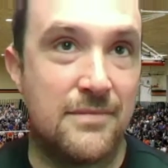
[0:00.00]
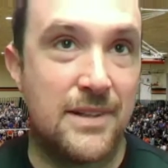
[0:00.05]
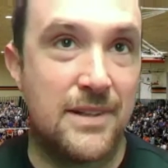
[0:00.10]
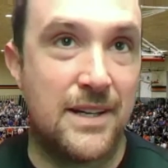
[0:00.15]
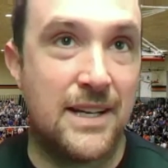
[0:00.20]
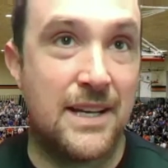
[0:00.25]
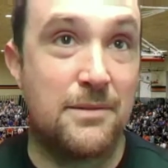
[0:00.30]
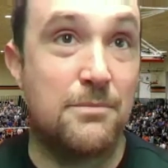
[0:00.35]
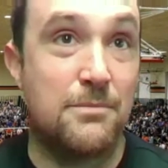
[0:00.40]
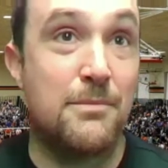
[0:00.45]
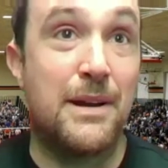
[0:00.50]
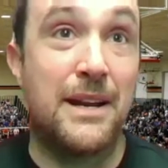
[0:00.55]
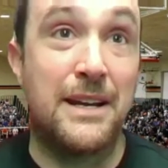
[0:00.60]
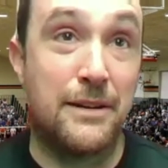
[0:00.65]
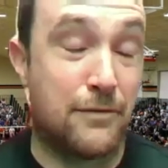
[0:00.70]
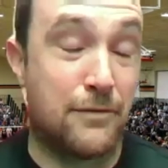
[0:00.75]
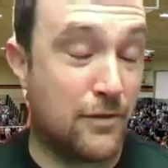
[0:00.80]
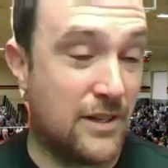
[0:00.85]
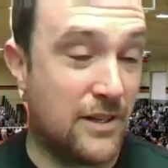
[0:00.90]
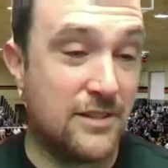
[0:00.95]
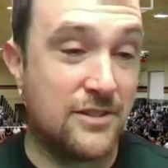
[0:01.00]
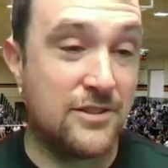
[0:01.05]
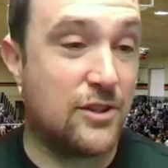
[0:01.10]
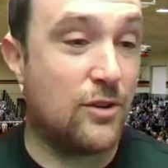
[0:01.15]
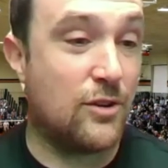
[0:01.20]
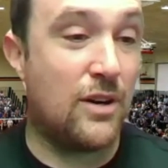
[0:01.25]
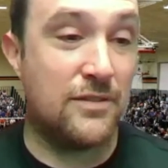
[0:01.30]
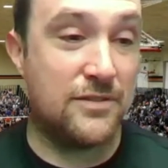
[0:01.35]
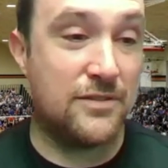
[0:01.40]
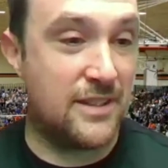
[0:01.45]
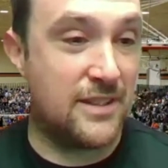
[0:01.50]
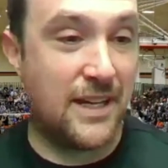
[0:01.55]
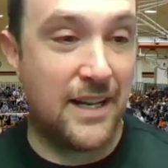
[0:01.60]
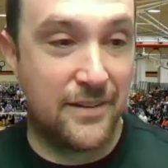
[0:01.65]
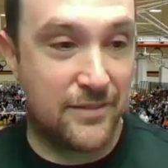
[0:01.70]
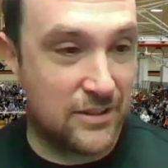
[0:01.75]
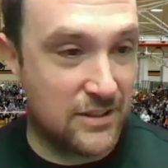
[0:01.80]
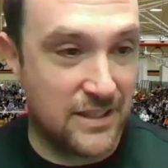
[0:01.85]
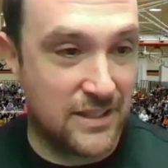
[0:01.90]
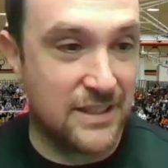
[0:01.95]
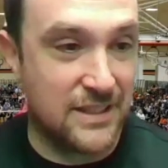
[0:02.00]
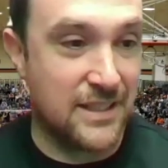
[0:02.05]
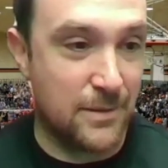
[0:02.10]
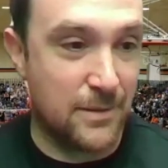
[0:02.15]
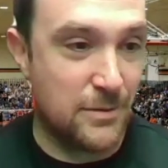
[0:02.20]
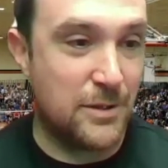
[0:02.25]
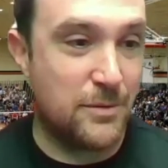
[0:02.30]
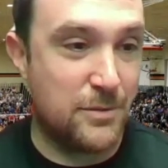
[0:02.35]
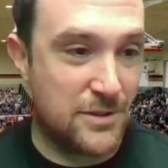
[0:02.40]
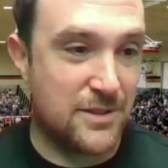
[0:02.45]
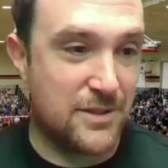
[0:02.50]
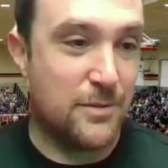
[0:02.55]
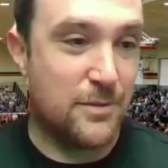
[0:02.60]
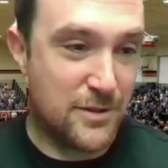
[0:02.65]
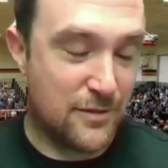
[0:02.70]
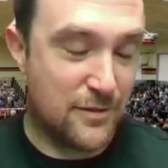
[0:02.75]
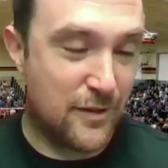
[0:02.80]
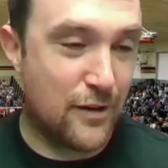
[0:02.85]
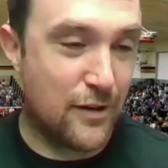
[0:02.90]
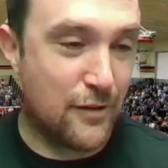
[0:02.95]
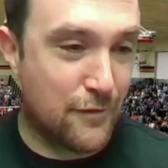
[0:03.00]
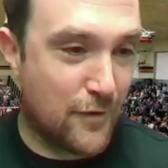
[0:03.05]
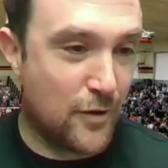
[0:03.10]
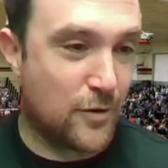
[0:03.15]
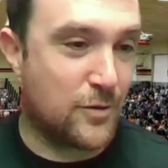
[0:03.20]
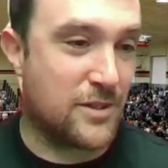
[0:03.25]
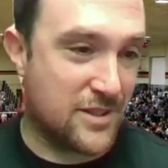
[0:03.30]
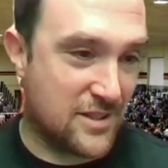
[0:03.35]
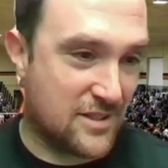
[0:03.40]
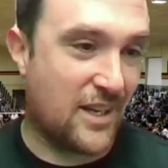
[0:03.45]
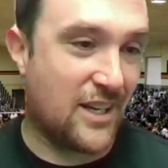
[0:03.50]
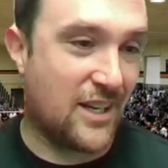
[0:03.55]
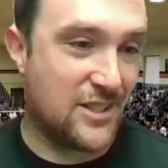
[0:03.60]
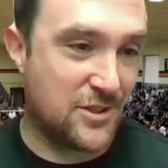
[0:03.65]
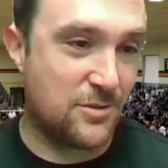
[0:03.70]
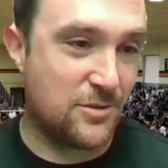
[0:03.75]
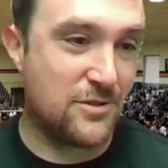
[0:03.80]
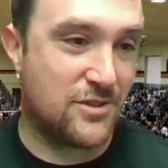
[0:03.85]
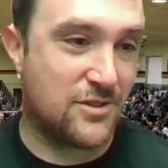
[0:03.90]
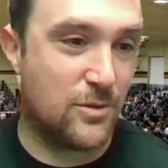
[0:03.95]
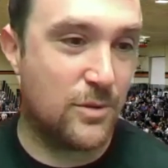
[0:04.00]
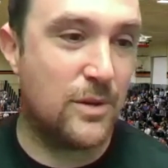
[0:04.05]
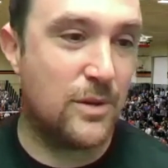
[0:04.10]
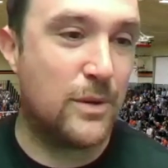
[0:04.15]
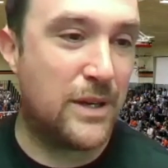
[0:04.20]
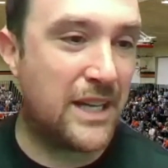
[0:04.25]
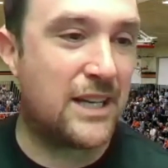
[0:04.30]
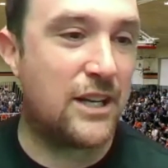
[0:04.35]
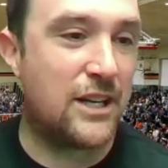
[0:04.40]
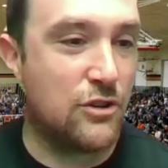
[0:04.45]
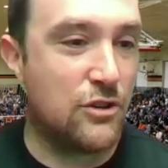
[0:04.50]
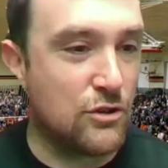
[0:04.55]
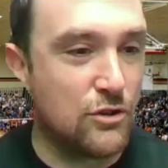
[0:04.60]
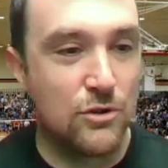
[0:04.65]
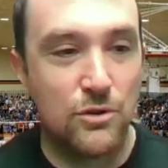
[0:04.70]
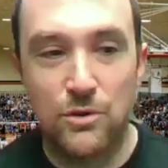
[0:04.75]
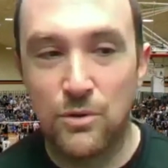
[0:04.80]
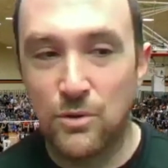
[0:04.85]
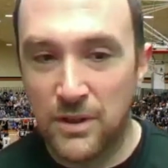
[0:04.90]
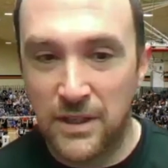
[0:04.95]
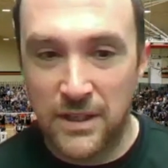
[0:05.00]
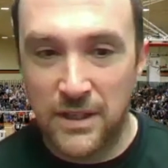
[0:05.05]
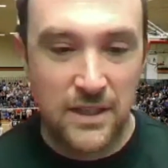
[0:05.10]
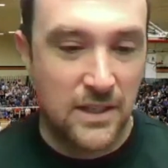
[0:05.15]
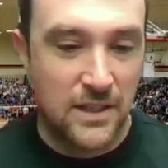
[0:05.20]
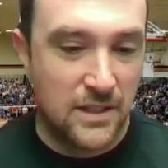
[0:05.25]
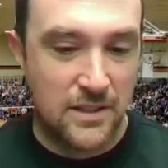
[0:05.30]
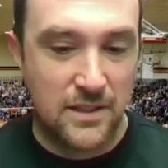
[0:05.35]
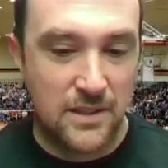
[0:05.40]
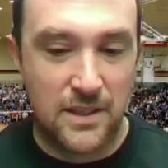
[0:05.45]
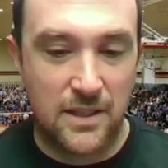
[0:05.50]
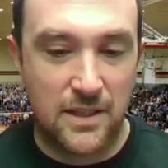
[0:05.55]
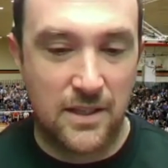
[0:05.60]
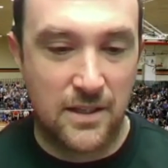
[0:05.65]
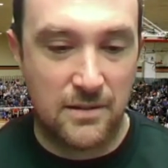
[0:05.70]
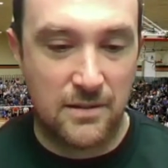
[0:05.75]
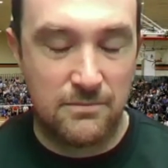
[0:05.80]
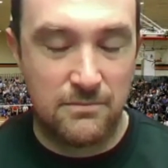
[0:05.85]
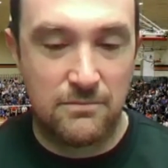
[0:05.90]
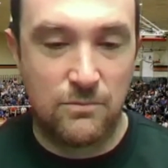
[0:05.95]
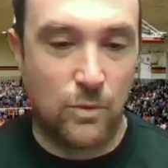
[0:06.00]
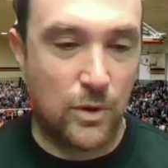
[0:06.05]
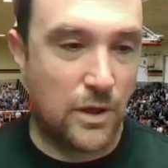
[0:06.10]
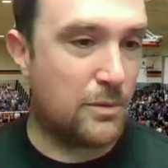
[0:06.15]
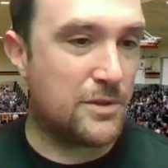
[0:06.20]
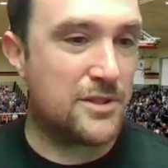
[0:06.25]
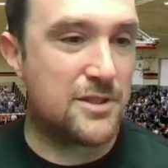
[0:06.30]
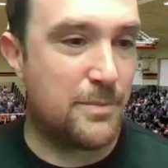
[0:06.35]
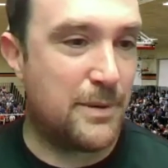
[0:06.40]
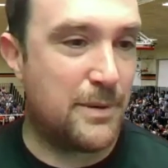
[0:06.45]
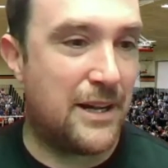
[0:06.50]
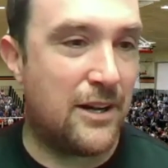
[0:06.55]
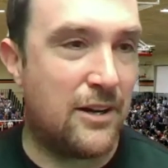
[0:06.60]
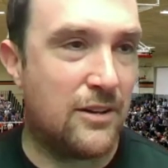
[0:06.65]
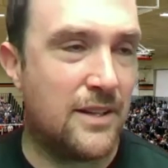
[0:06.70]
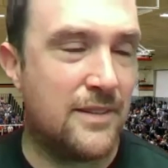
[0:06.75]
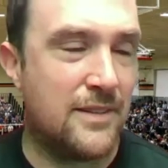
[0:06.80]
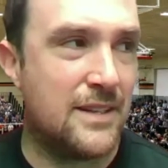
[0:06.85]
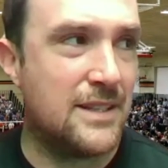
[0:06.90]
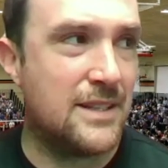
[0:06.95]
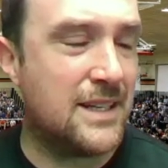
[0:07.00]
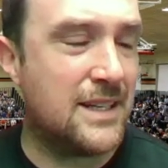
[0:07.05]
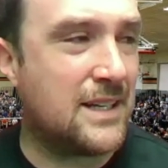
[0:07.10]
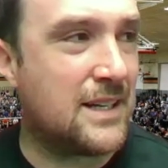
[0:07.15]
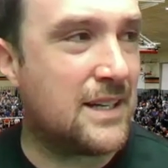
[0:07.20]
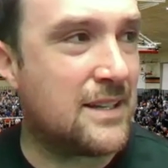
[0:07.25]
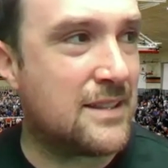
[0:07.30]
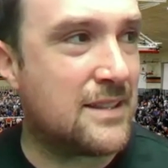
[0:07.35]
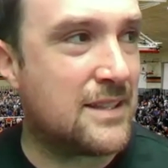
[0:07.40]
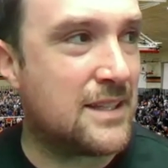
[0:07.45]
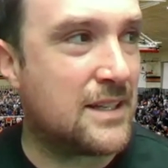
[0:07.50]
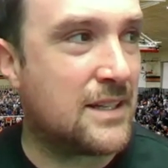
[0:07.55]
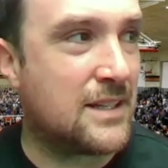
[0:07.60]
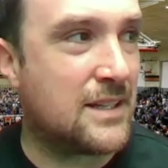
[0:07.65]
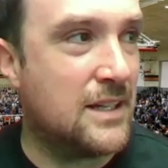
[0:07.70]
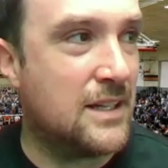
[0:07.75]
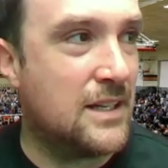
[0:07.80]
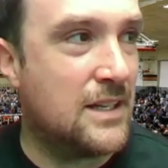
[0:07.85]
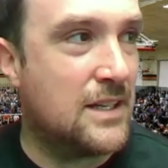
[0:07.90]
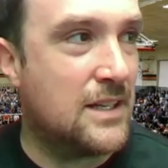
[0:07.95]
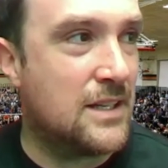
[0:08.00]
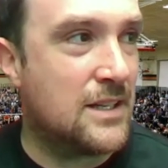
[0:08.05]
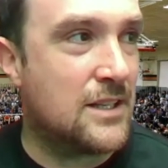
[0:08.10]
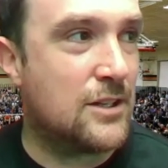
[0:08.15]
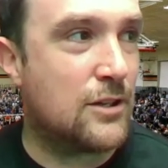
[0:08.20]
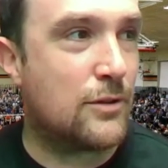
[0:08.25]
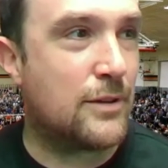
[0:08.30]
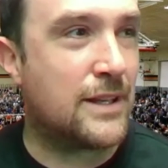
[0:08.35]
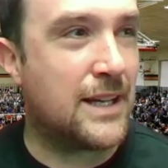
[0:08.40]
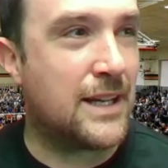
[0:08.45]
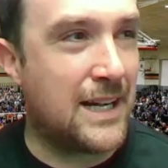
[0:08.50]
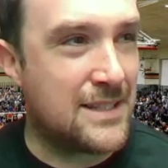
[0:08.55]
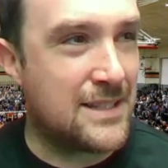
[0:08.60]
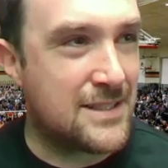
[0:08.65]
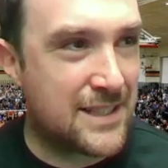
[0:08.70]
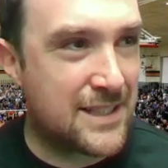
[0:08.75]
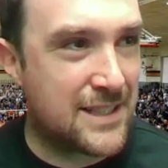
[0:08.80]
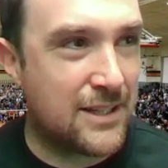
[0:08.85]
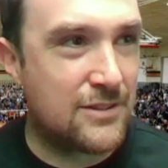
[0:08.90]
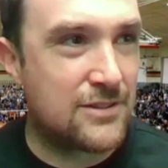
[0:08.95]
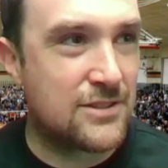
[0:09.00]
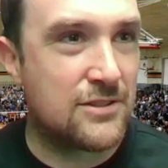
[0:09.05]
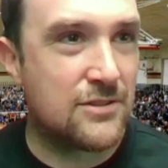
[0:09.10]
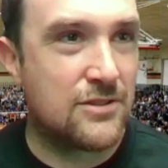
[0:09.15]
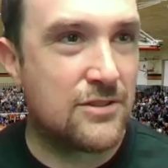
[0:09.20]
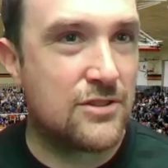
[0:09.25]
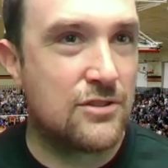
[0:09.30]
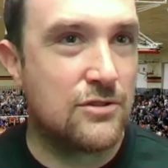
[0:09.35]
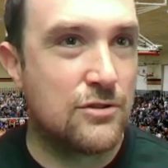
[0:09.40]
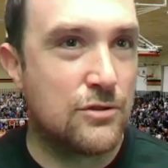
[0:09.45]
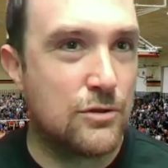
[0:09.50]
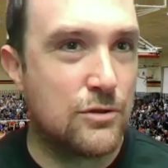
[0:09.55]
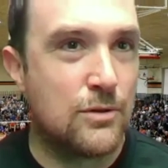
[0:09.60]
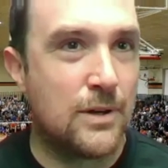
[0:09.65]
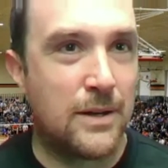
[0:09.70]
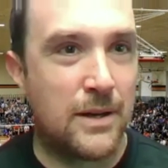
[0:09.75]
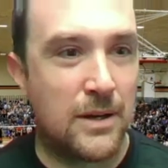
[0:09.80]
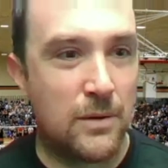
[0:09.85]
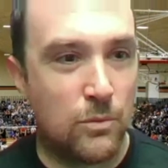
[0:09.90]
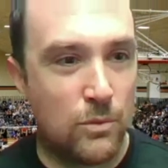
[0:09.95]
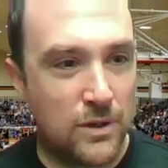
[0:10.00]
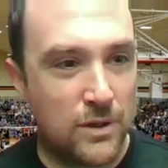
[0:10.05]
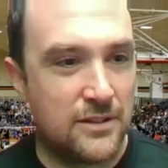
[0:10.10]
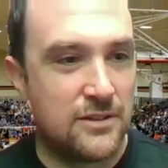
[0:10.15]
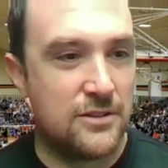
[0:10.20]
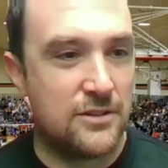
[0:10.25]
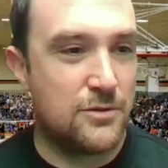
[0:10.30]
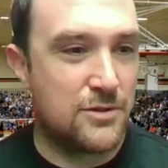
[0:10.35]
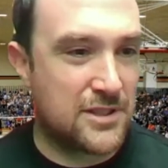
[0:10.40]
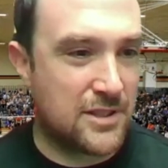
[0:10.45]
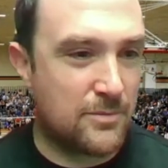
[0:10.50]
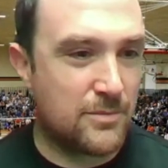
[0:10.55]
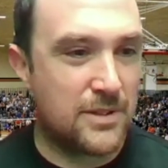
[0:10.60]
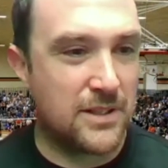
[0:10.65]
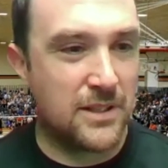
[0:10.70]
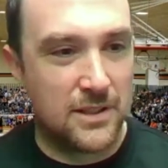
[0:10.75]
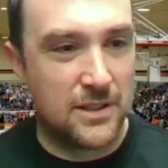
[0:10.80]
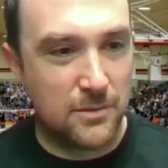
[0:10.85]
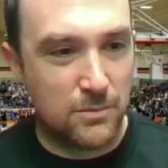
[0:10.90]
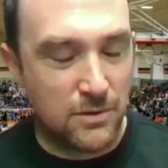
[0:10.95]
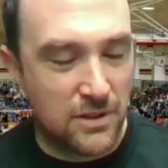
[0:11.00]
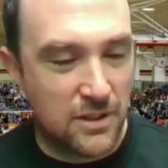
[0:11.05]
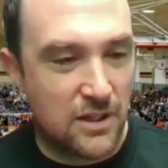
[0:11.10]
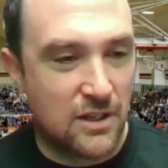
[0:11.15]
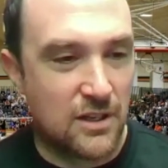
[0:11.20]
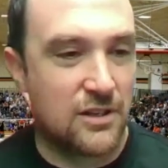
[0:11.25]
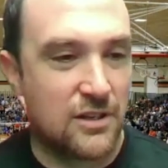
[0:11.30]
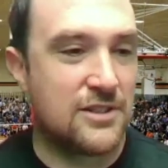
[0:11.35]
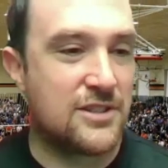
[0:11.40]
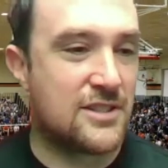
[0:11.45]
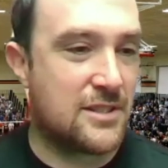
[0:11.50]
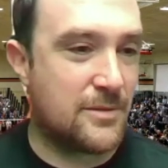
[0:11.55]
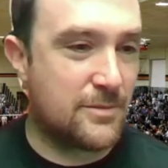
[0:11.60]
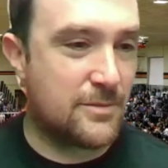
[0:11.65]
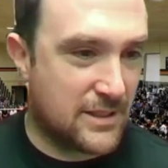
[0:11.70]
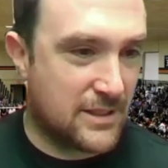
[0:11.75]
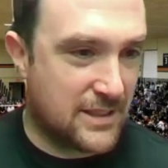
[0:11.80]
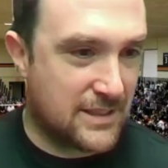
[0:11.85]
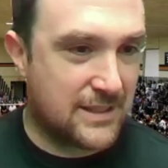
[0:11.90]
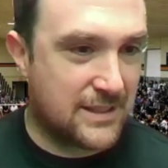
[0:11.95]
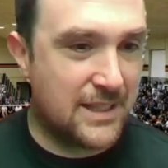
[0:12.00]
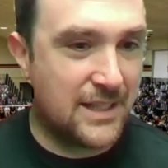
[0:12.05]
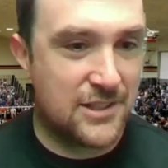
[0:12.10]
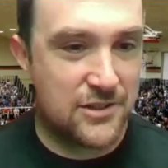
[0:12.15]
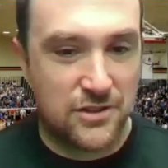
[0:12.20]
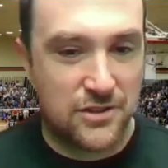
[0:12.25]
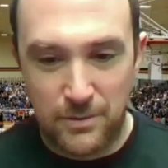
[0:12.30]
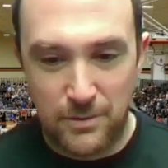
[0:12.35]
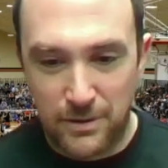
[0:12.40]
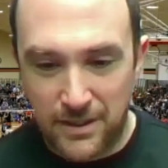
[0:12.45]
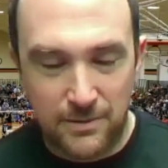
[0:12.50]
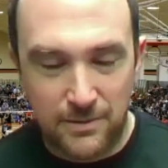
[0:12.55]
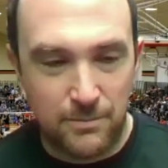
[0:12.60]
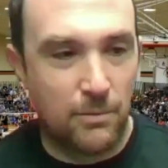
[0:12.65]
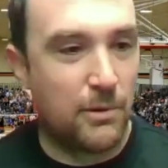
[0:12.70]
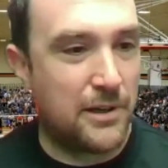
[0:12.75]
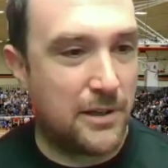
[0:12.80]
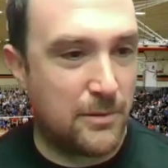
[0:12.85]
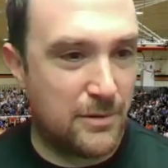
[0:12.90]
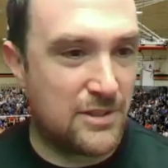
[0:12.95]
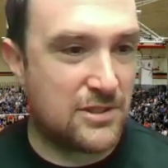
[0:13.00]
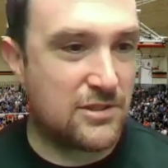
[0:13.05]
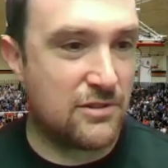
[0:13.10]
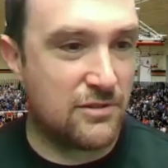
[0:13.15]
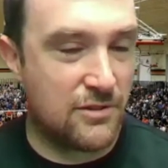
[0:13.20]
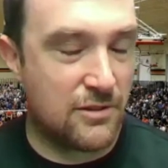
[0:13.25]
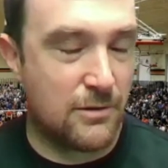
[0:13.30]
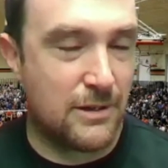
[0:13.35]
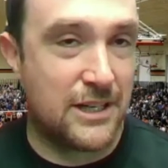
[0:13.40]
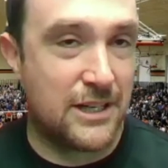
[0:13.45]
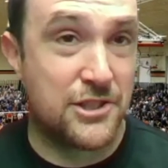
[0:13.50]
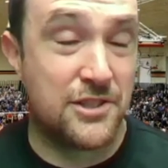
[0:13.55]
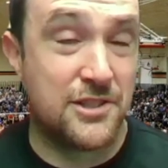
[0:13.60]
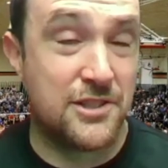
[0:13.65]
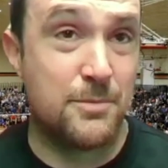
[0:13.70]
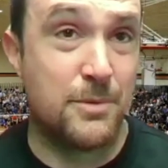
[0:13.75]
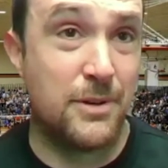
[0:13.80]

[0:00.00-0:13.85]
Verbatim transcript: I had many friends go off to the Ivy League. I mean, it was it was a very focused high school, so we, we kind of knew um, what it was about. And then, yeah, I think you know the guidance counselors knew I, I, wanted to do something liberal arts, something like that. So they were kind of pointing me in certain directions.